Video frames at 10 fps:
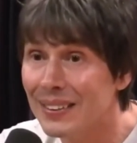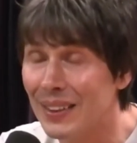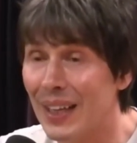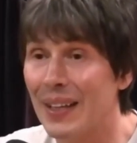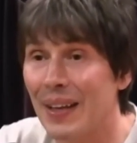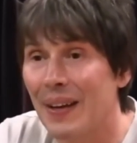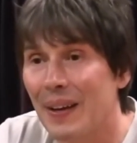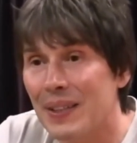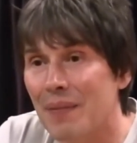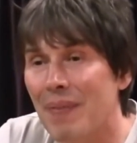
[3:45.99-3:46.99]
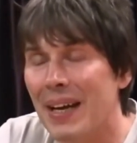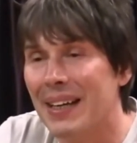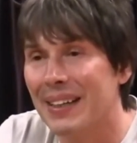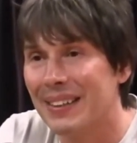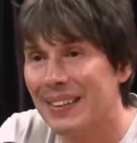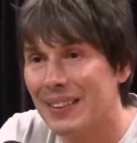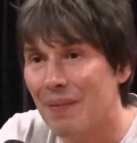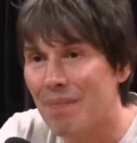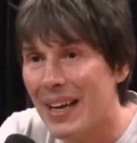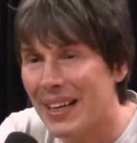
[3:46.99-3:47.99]
So that to make
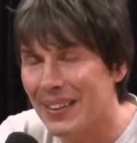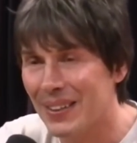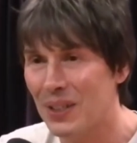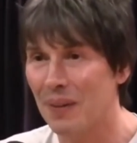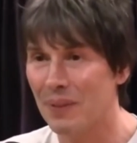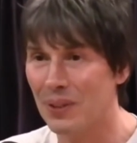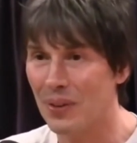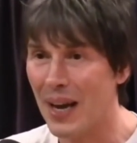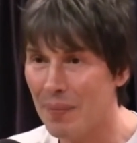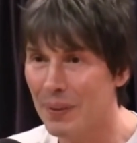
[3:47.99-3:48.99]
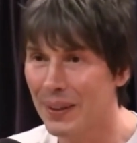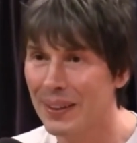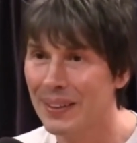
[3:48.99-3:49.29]
the geometry happen.